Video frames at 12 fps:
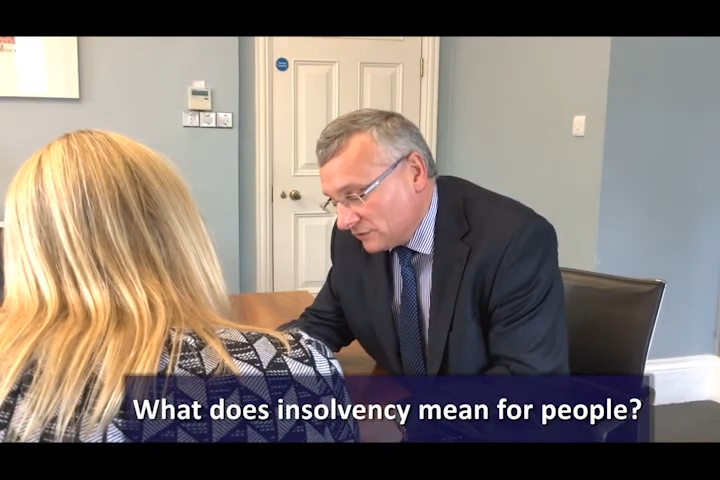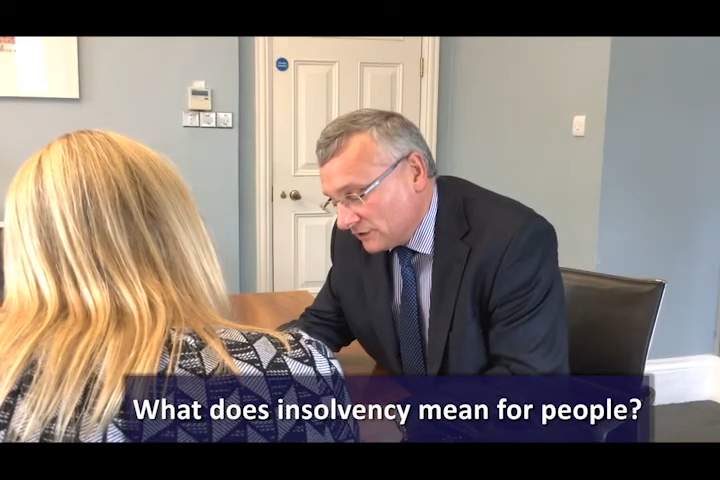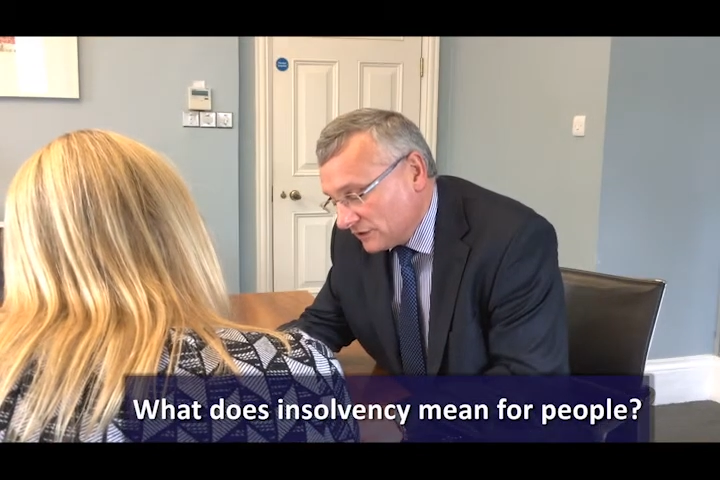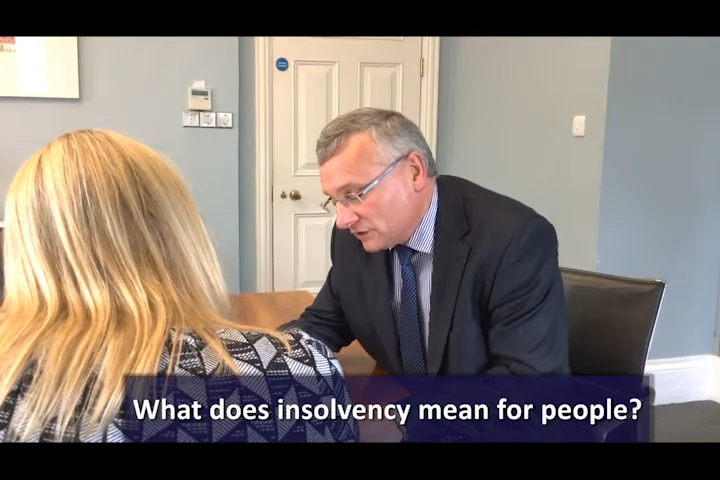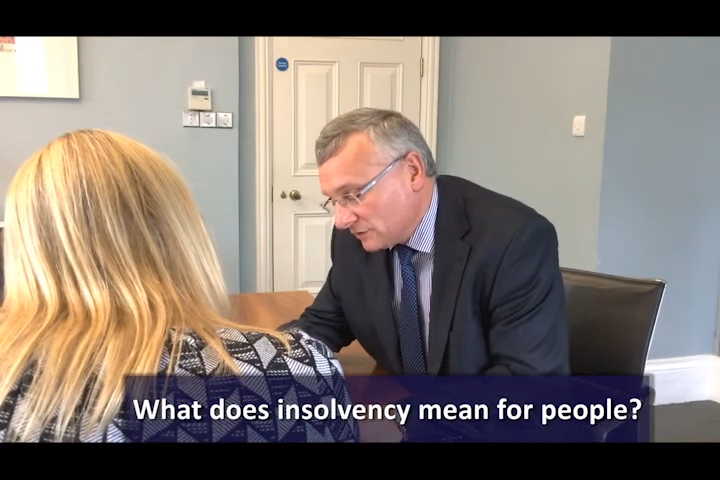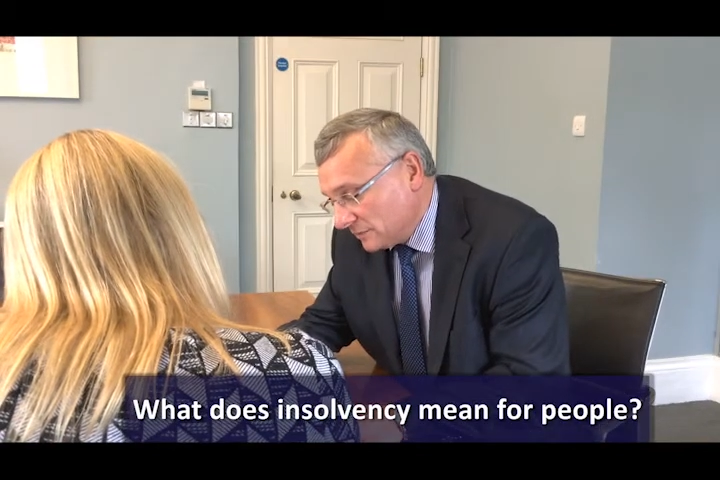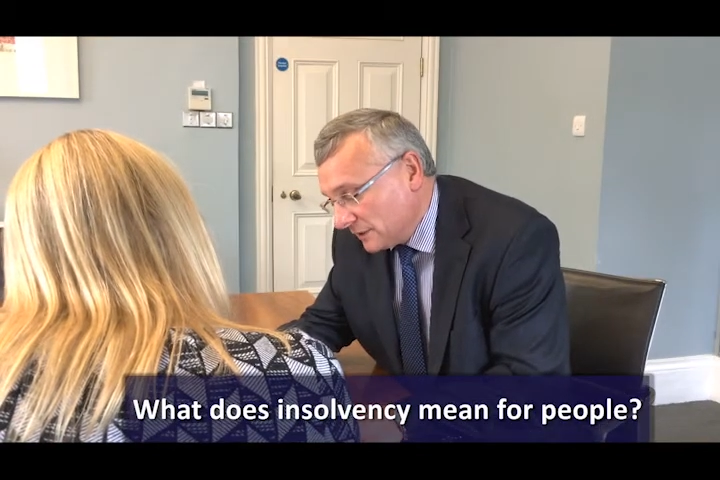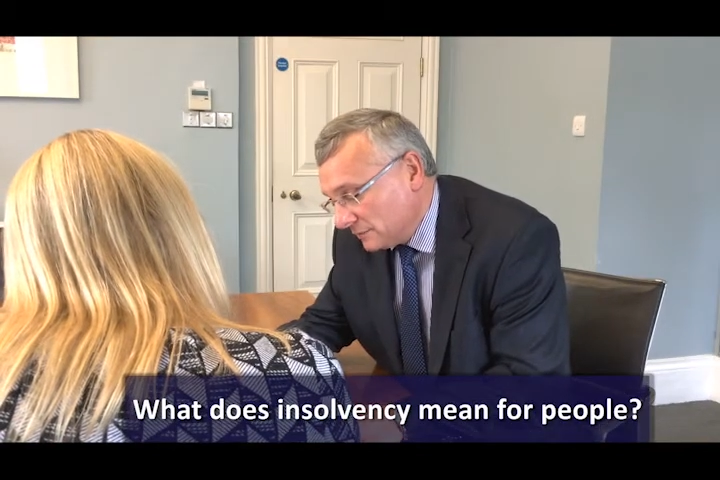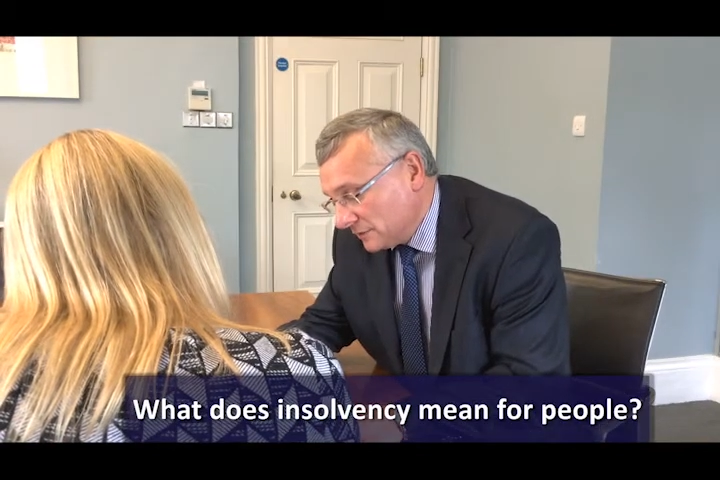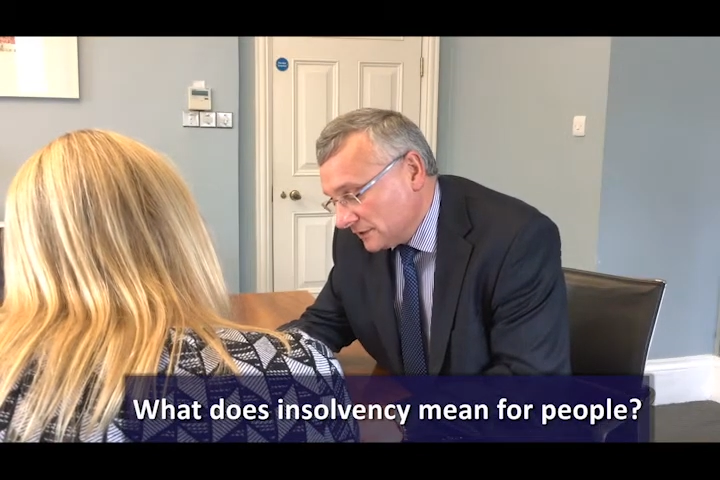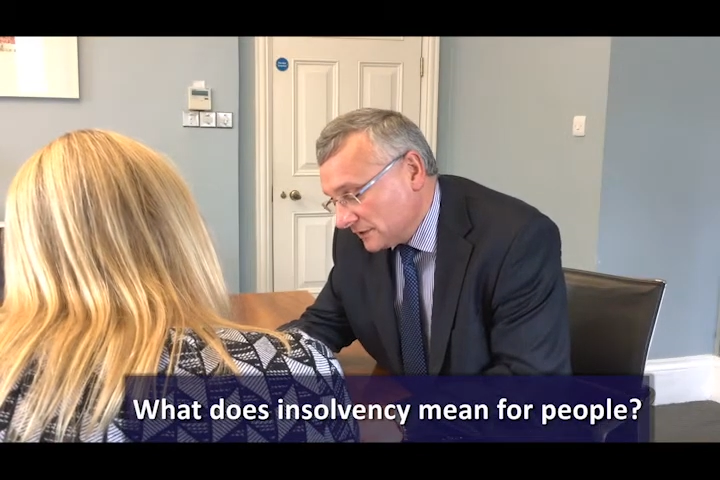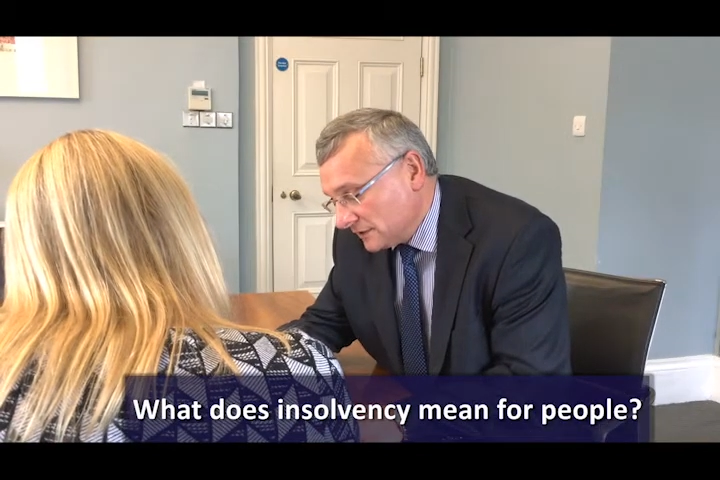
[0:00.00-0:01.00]
initially
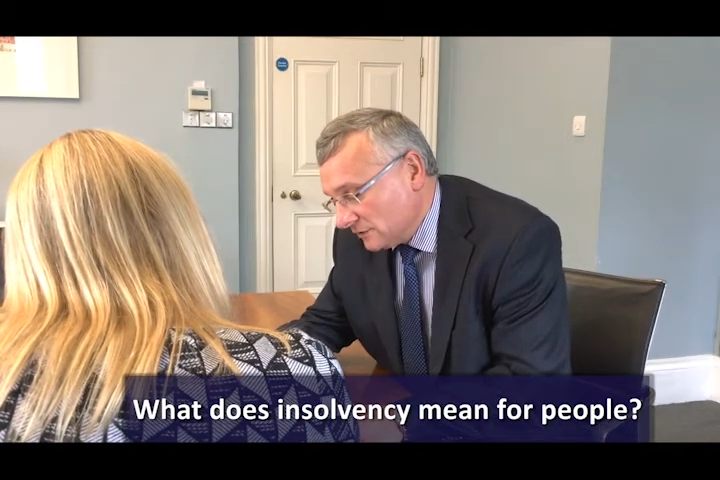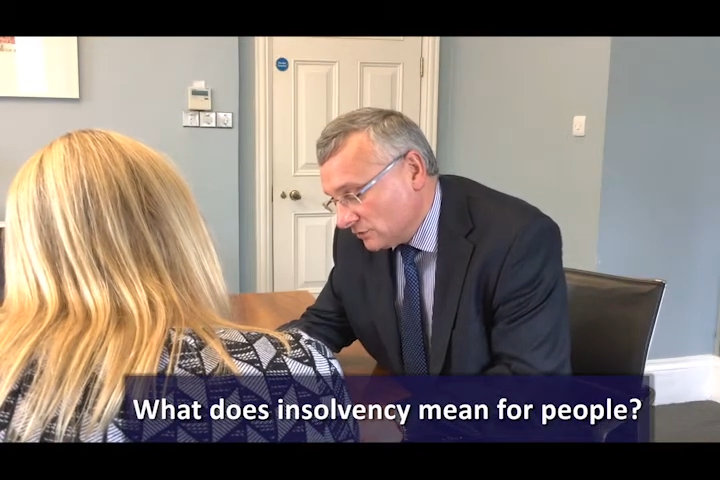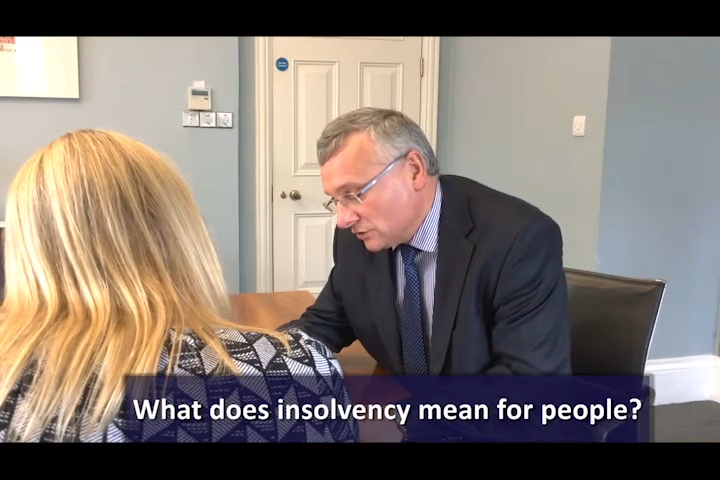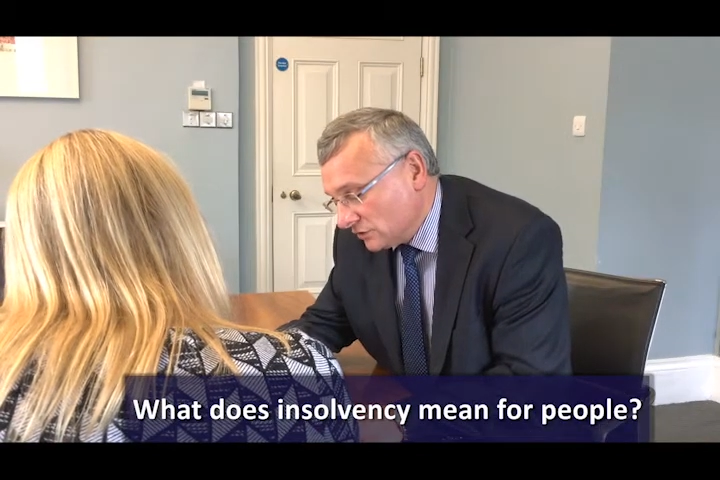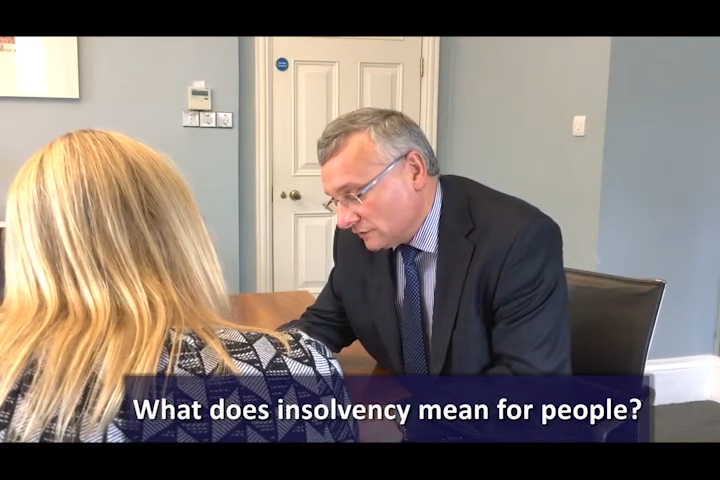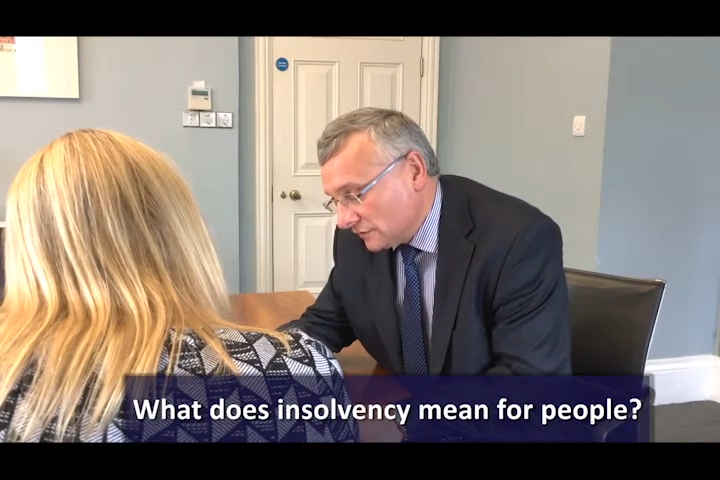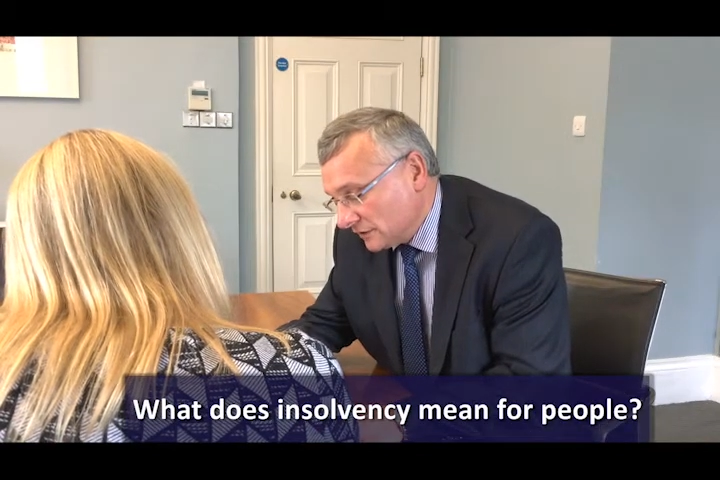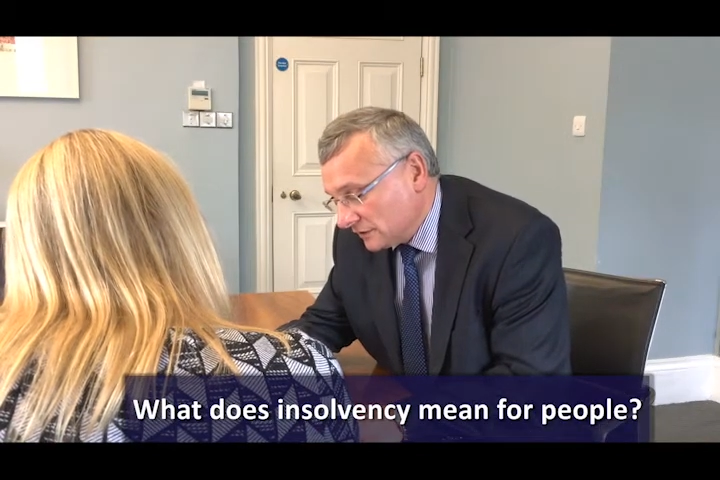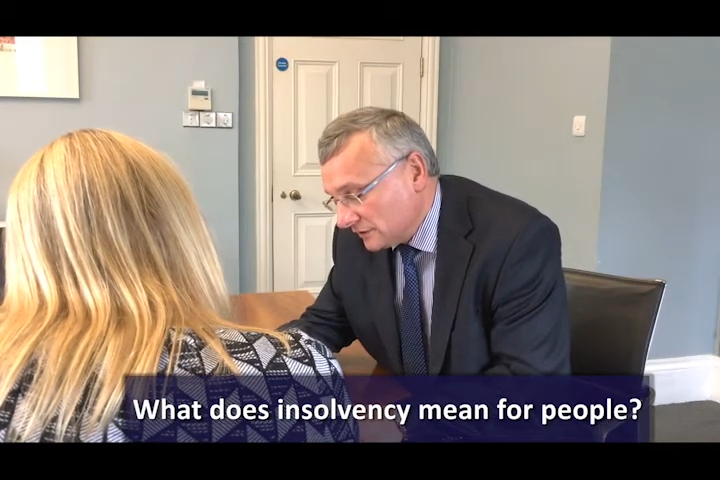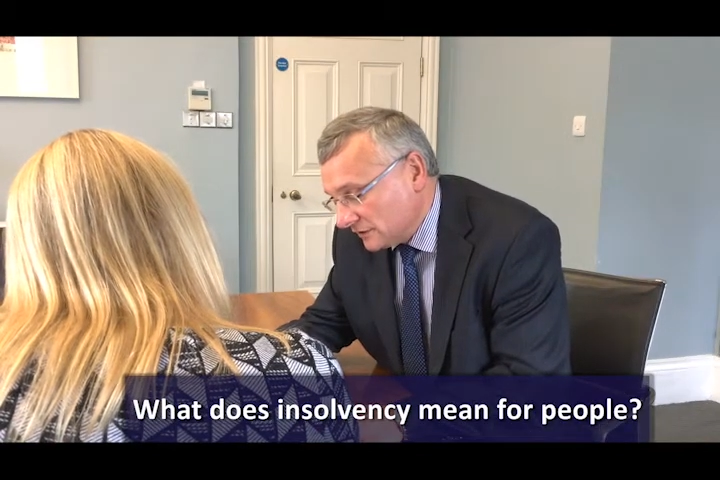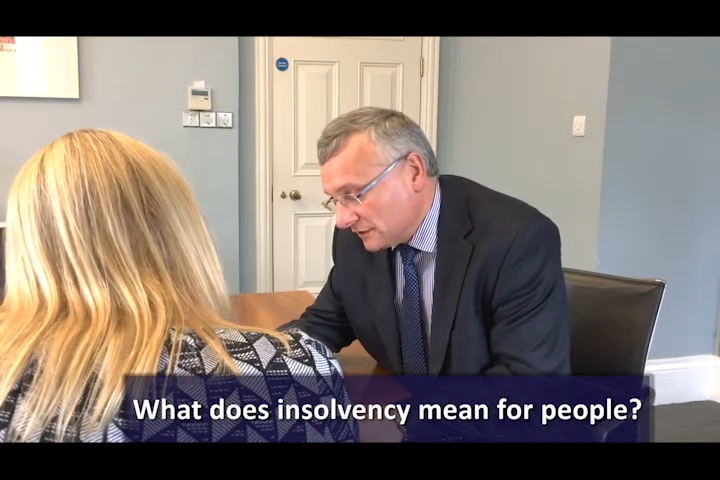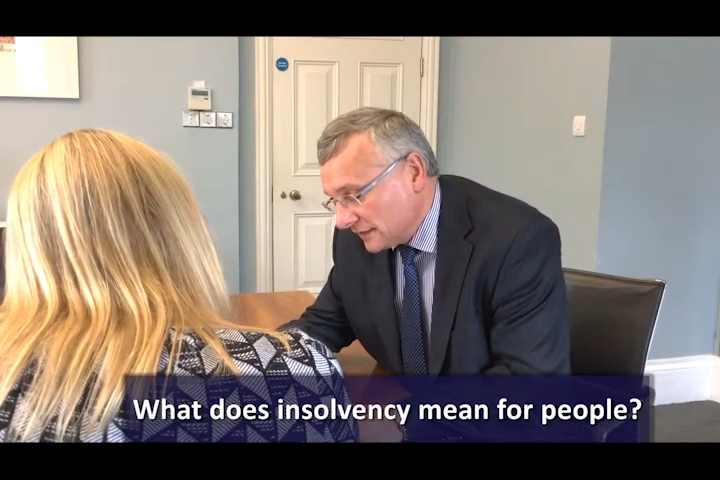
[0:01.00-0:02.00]
believe from
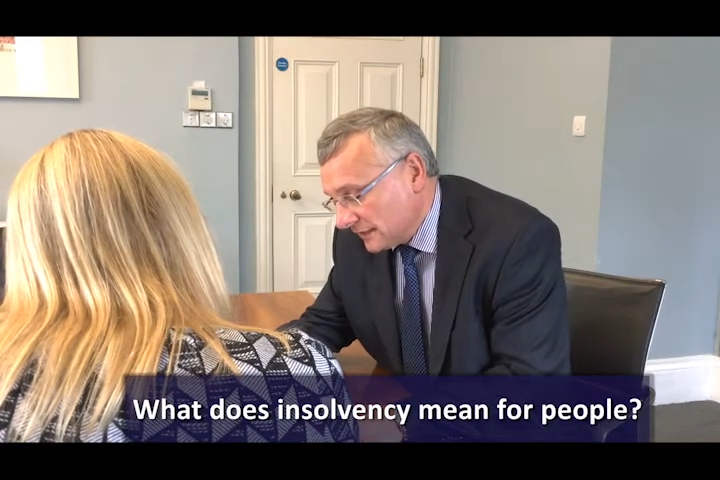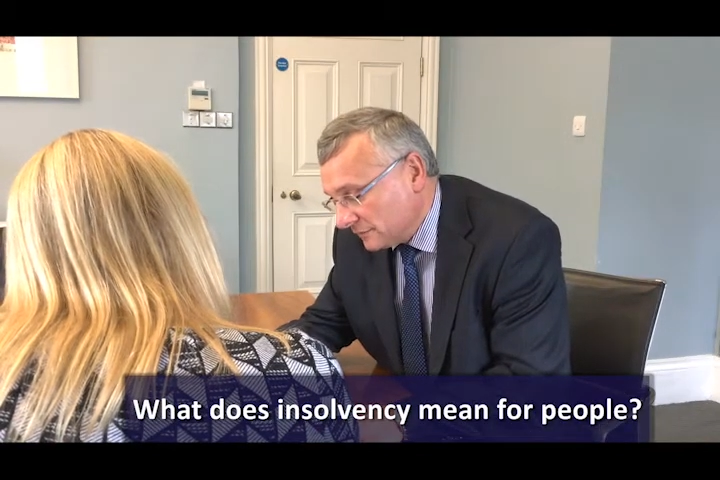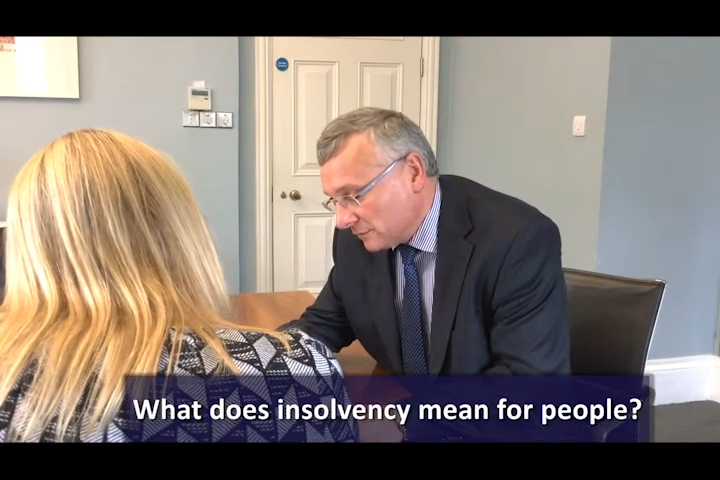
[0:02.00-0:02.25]
us that